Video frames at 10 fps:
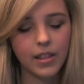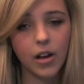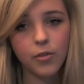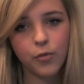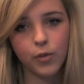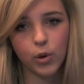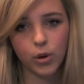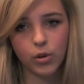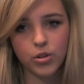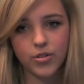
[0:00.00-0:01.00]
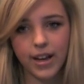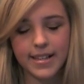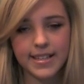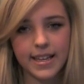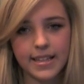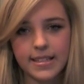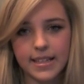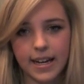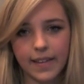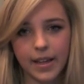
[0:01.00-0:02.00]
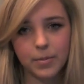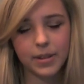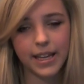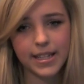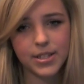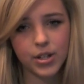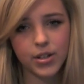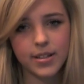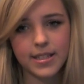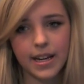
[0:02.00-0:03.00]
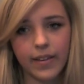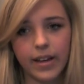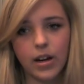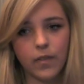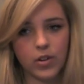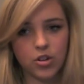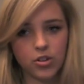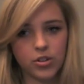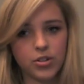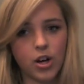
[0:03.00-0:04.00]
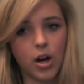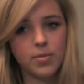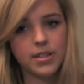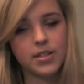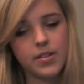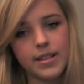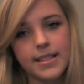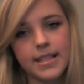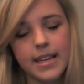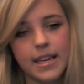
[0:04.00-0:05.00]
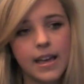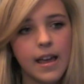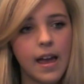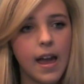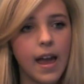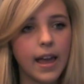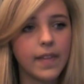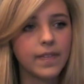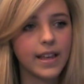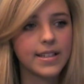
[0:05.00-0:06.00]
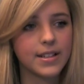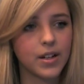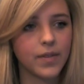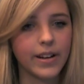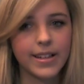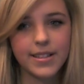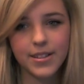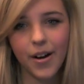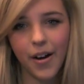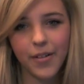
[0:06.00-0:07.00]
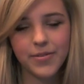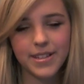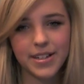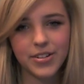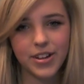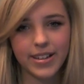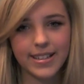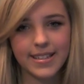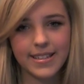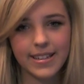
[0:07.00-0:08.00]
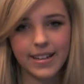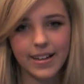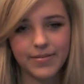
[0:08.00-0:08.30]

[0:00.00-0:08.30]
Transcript: love floral dresses, and I like blazers, and I like off the shoulder tops, as you can see, and things that are very soft and just,